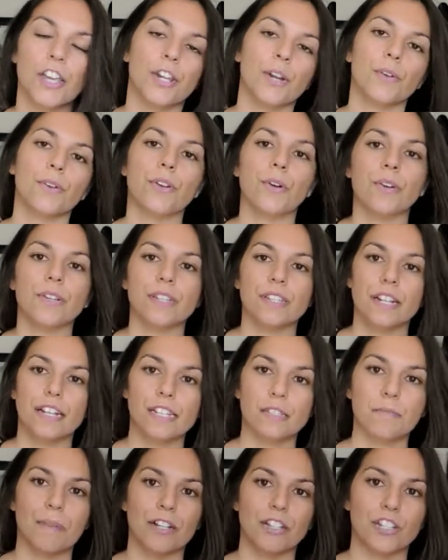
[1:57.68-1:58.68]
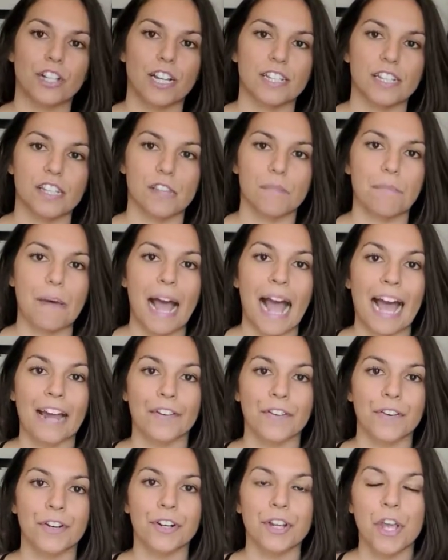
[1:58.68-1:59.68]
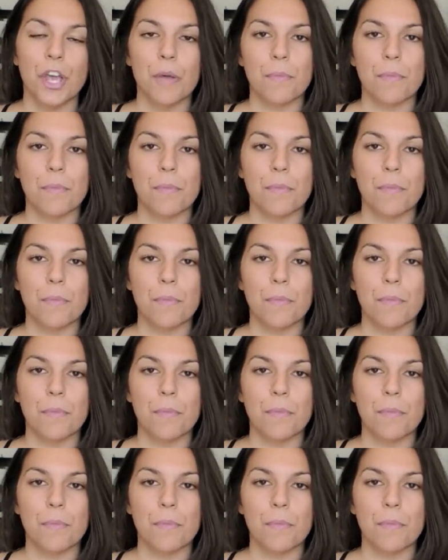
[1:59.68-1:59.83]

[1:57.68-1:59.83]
You don't notice it as much because of the pattern,